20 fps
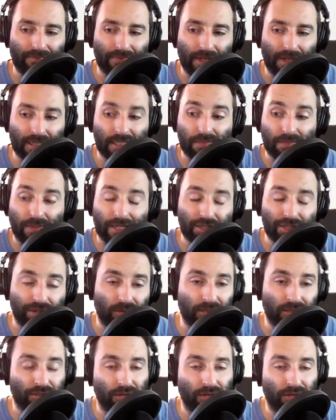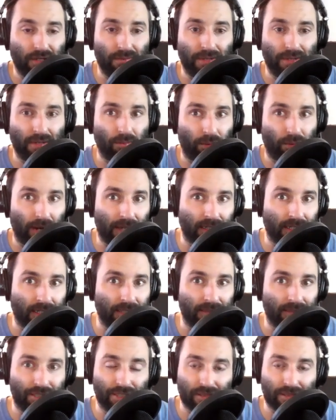Especially with Julia being
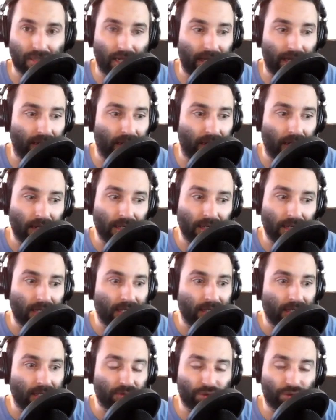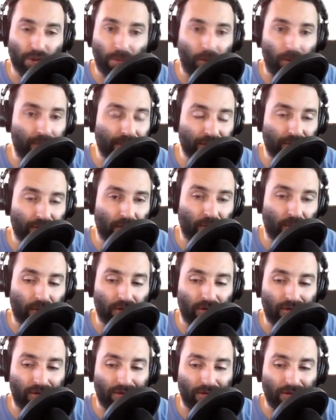pregnant, she's like triple
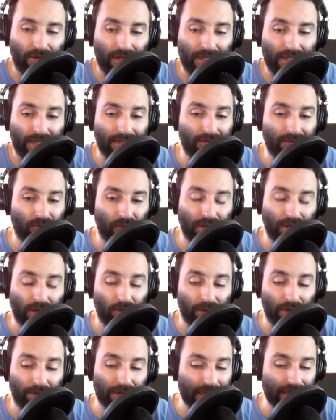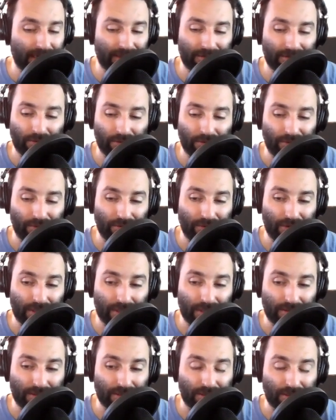miserable. And you know, we were
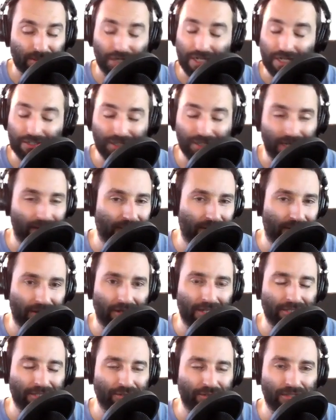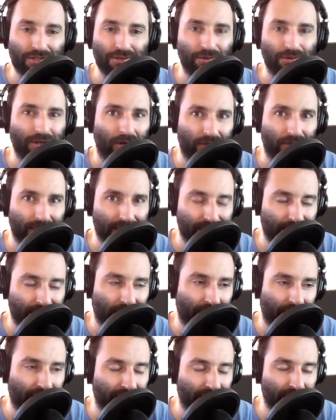changing out all laundry, doing all this
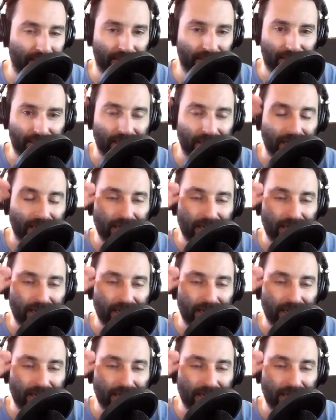stuff, and it's just,